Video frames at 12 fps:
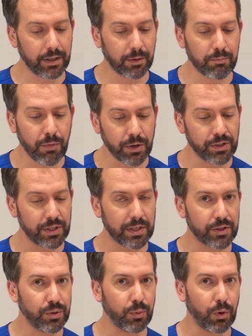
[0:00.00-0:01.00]
most
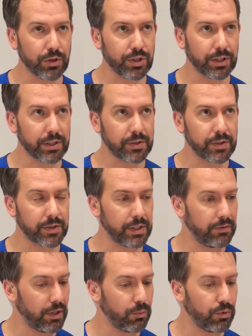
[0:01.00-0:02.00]
dentists who are watching us this
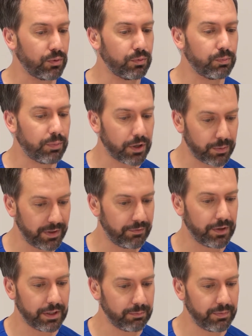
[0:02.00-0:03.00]
evening will want to be
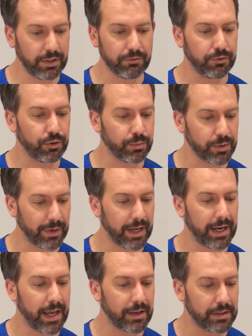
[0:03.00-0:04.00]
very informed about
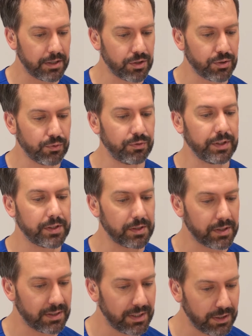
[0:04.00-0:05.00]
how digital fits
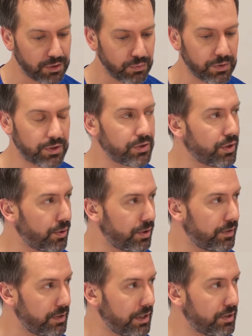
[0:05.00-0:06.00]
into
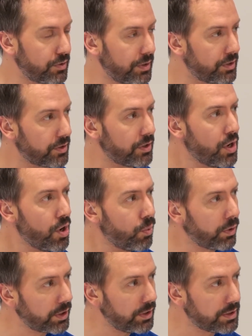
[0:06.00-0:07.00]
restorative dentistry. So
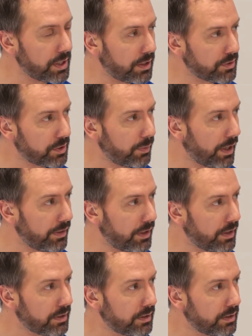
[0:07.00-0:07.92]
what can you tell us about that?